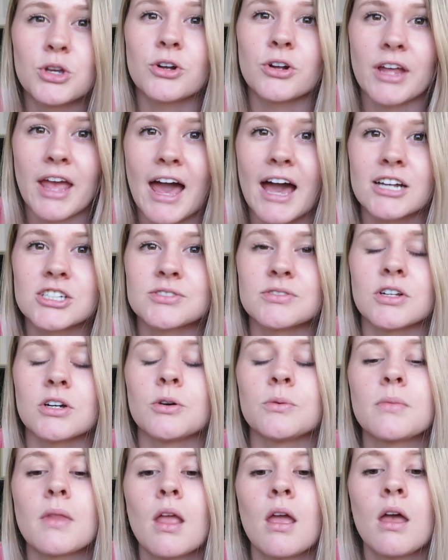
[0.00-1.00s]
cash
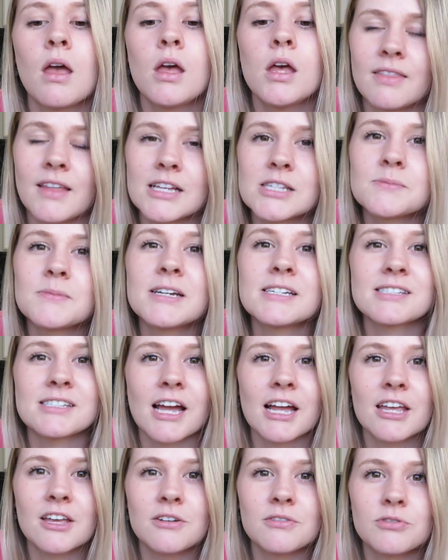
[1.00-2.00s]
flow. That's my
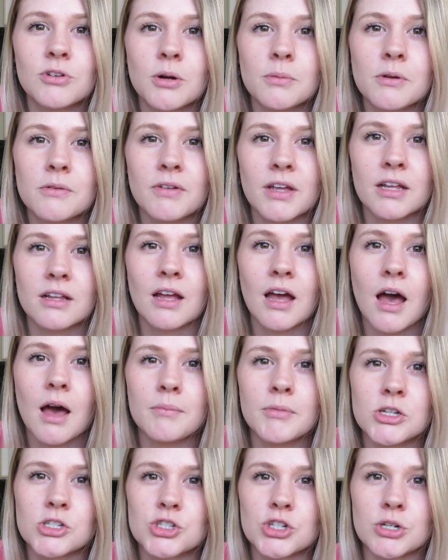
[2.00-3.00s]
second form of
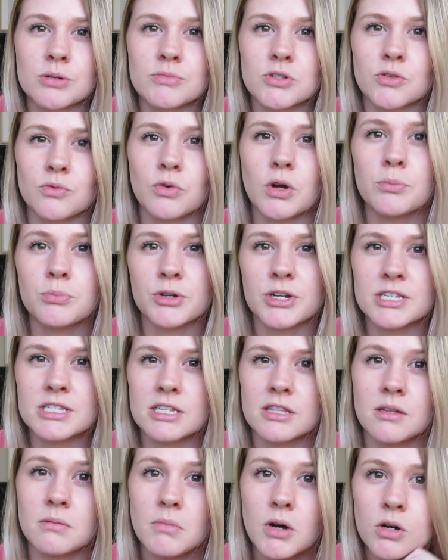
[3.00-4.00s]
income in terms of what brings
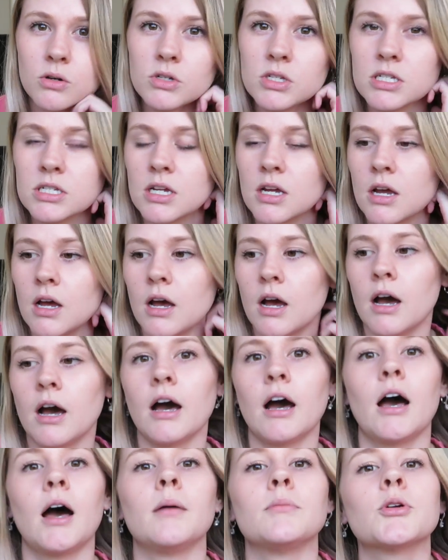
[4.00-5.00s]
in the most.
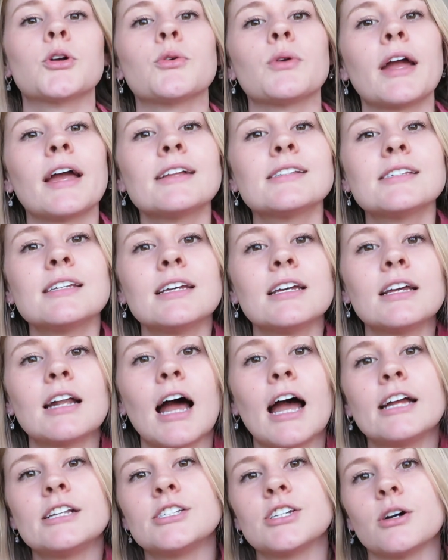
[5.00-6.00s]
Granted,
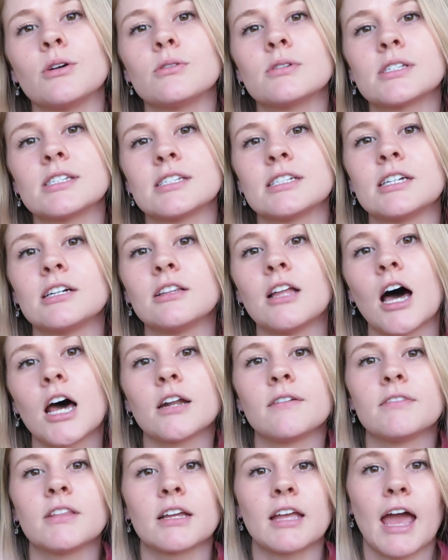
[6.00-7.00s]
I don't see a
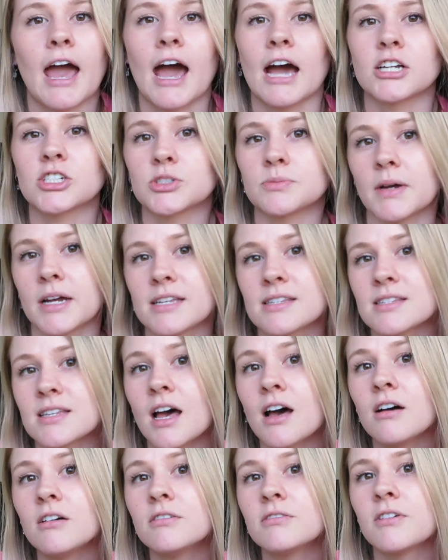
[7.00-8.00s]
lot of the cash
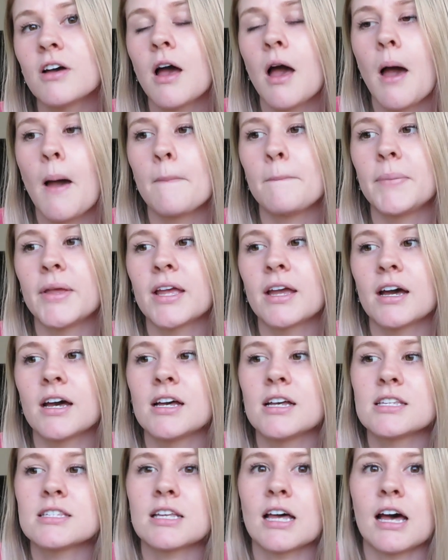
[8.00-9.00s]
myself
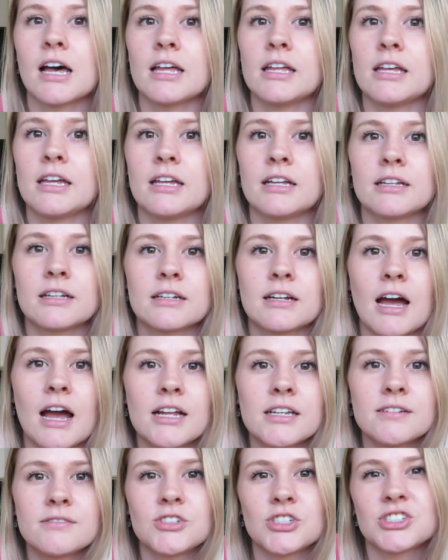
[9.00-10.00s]
because it
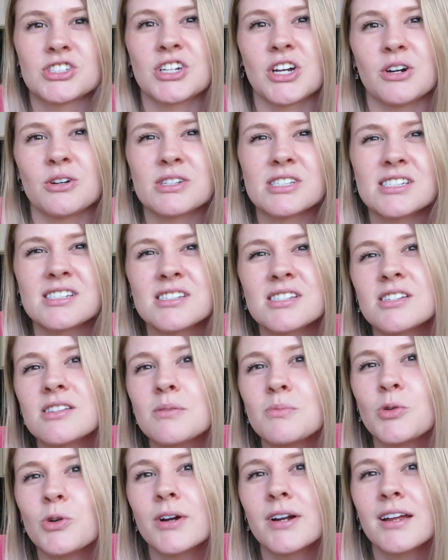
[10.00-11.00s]
kind of just goes into
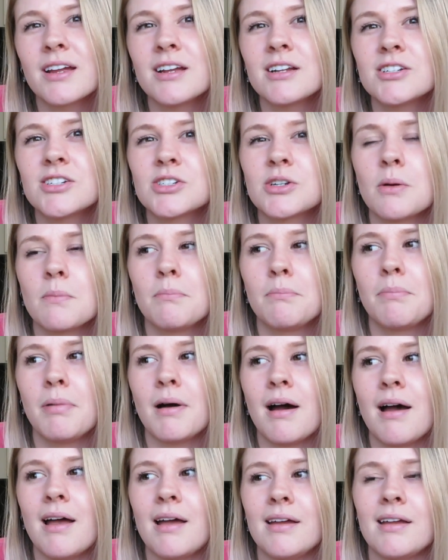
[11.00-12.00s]
the mortgage,
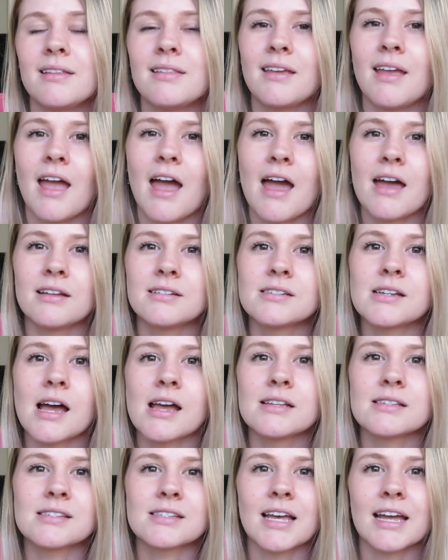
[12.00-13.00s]
but in the end,
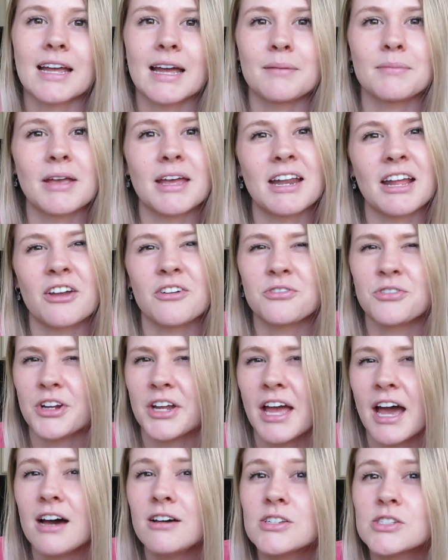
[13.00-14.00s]
it's like I'm getting a
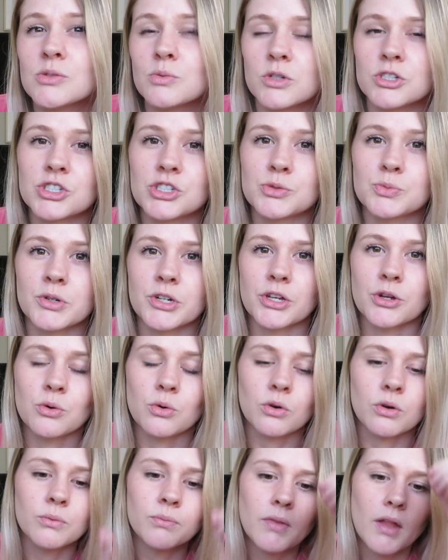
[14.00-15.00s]
free house, which is pretty
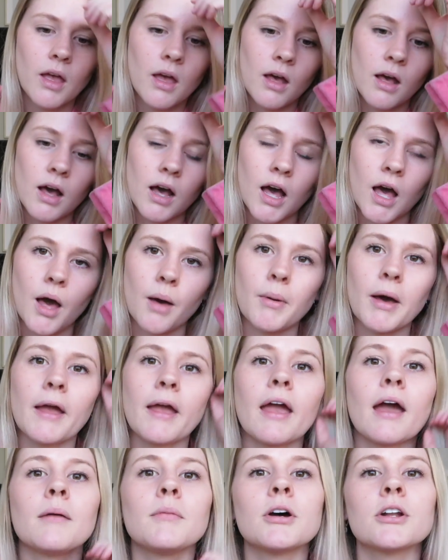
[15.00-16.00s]
cool. I
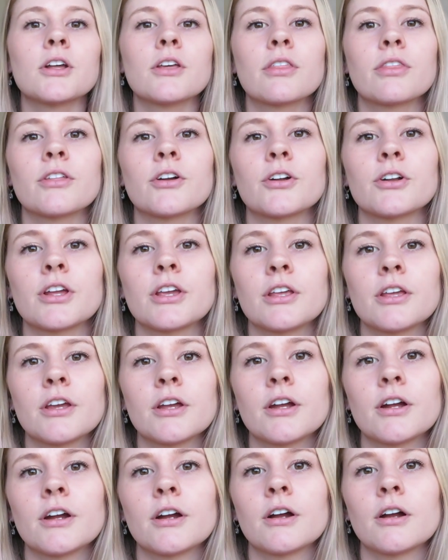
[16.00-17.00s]
am on a
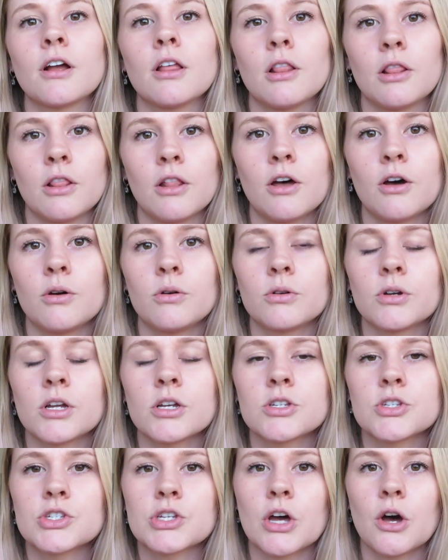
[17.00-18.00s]
30-year
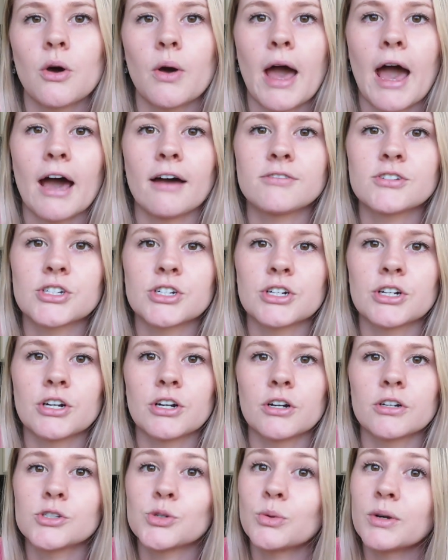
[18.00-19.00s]
loan, so
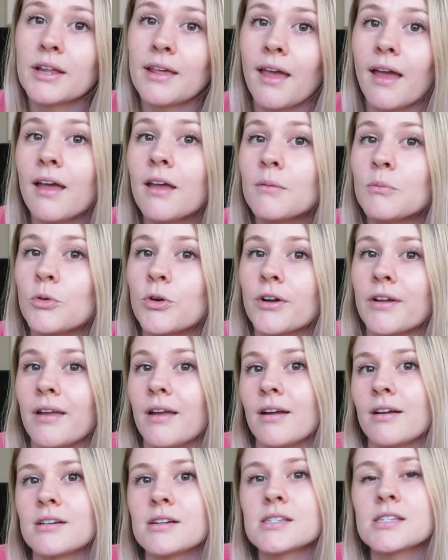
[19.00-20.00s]
after 28 more
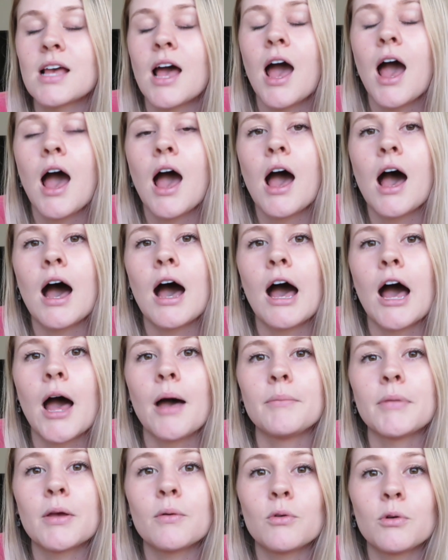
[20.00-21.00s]
years,
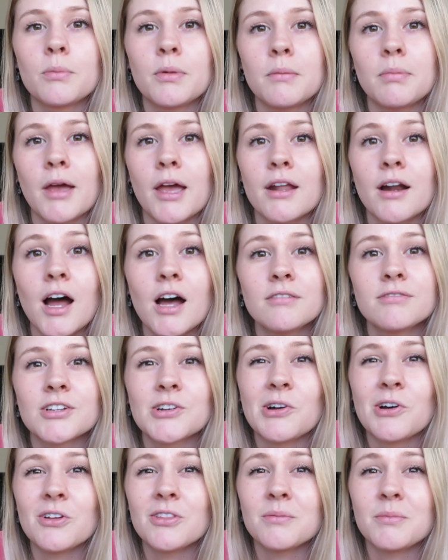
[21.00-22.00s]
it will be paid off,
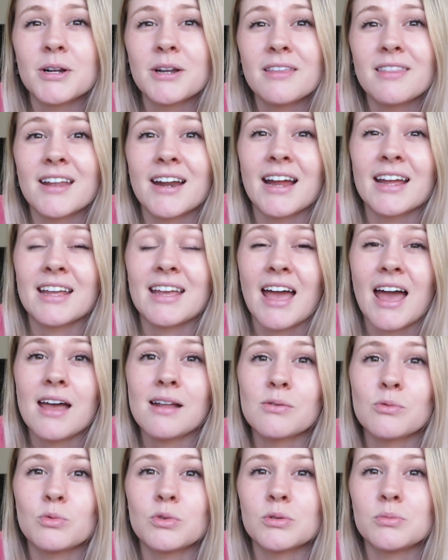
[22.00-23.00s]
and all the money that I
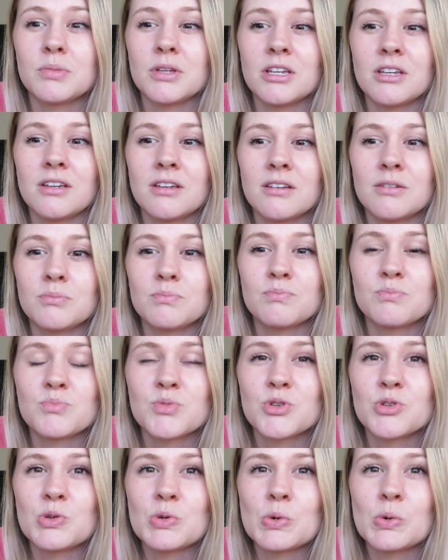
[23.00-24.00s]
get will be
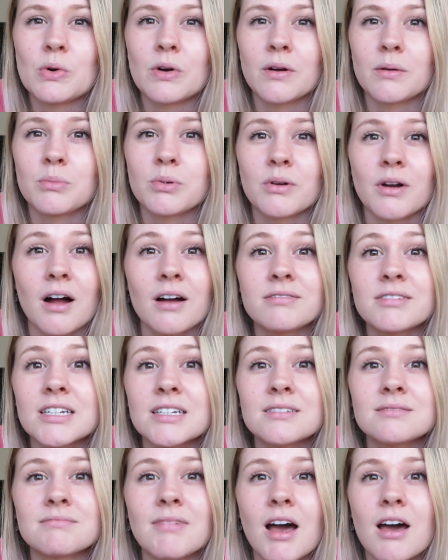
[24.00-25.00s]
pure
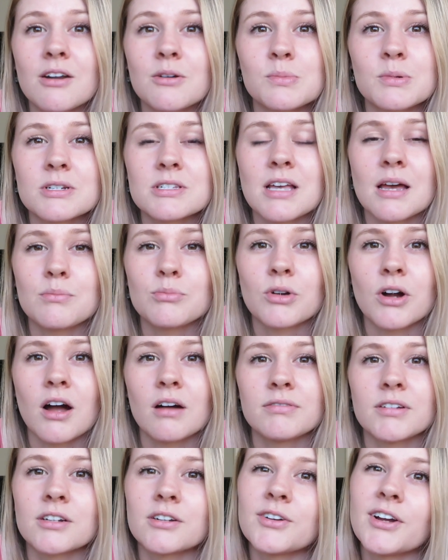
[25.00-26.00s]
profit, 100%
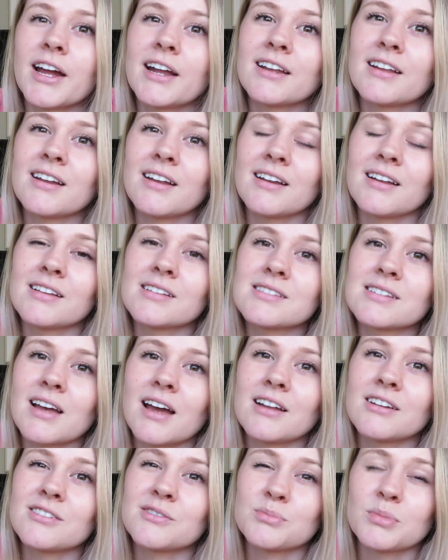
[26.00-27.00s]
profit. Granted, it is
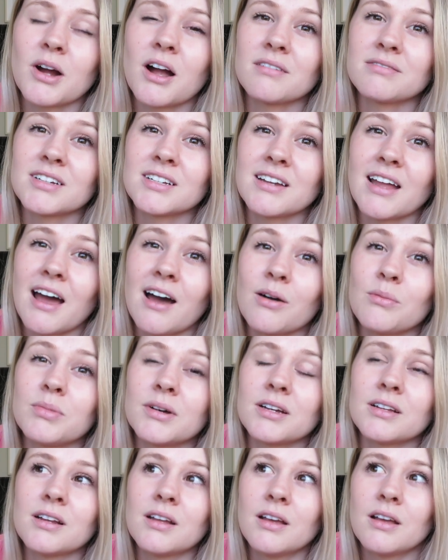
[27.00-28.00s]
kind of profit now,
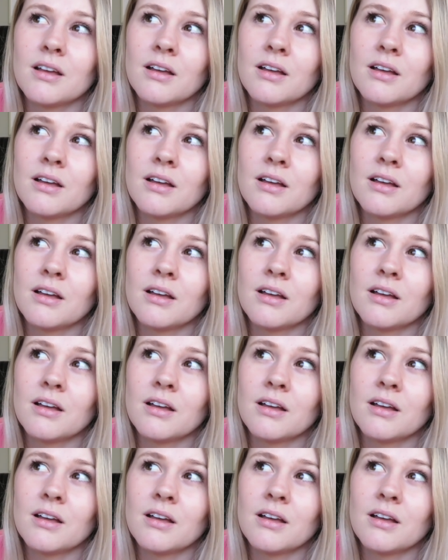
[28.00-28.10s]
but